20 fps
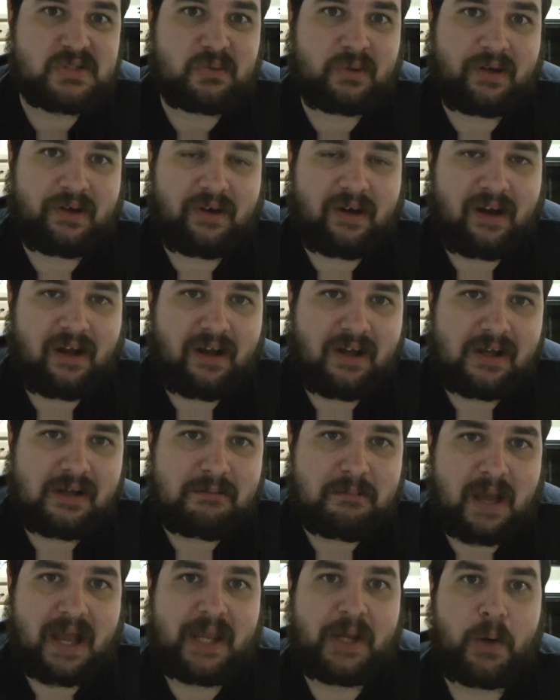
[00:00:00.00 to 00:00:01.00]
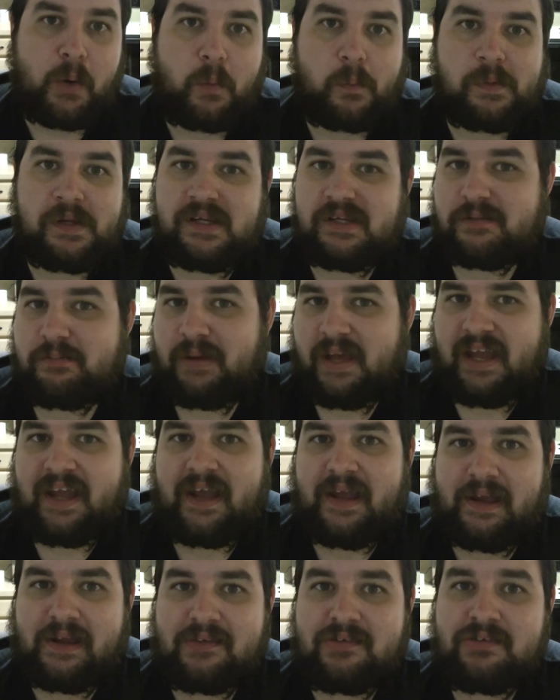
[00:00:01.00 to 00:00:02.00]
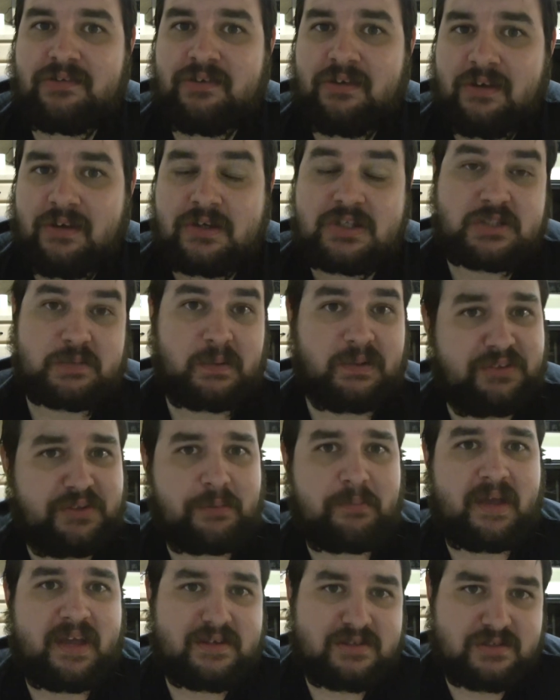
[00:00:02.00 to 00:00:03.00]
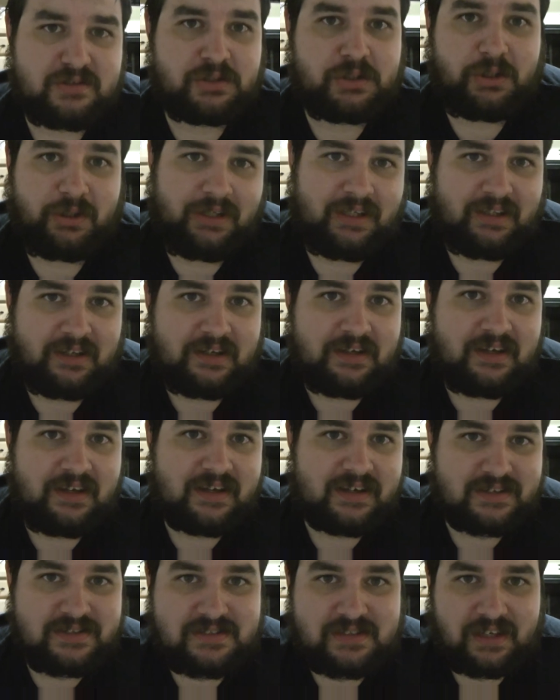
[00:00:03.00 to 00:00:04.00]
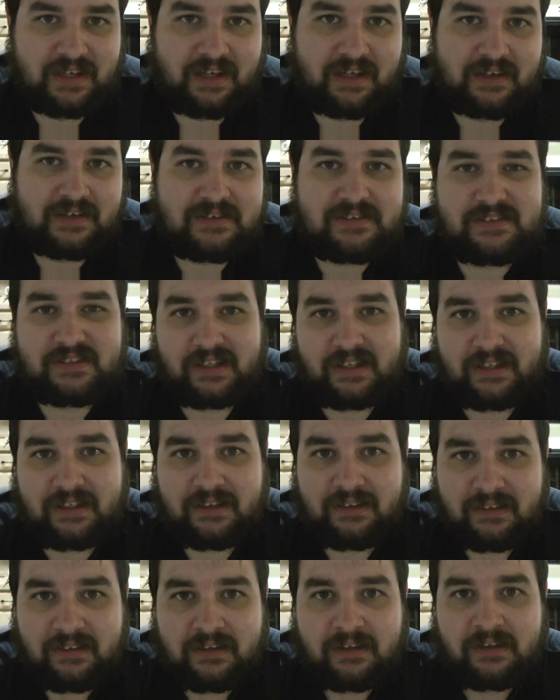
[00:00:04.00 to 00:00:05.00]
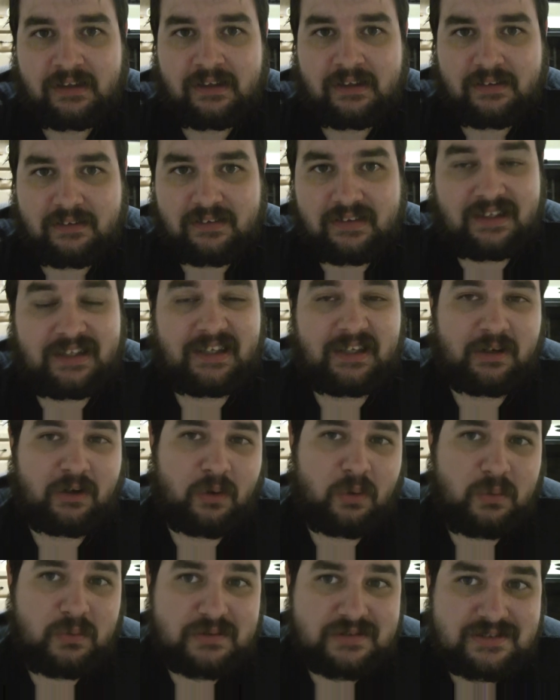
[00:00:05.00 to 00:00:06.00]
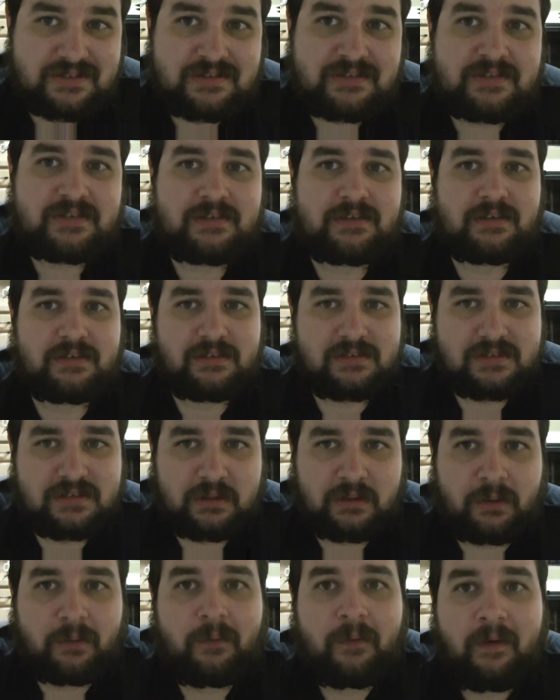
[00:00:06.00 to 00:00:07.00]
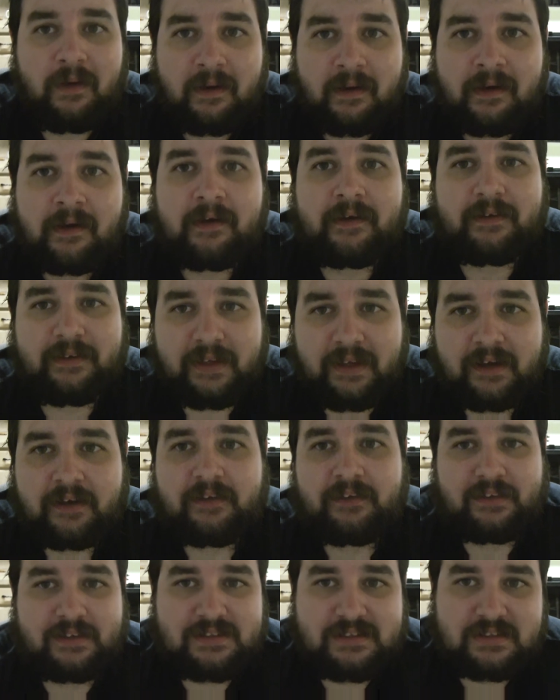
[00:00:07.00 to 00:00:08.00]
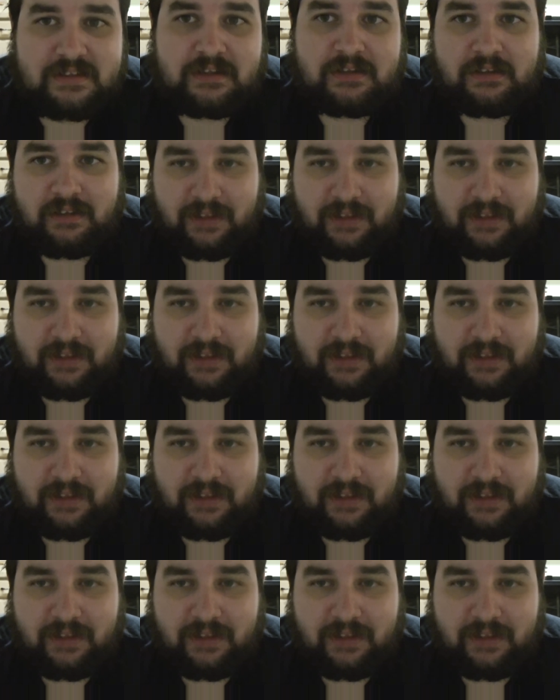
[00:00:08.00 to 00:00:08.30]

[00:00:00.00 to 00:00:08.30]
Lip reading: where I opened packs, especially packs of Journey into Nyx, and didn't get hosed. So yeah, that's an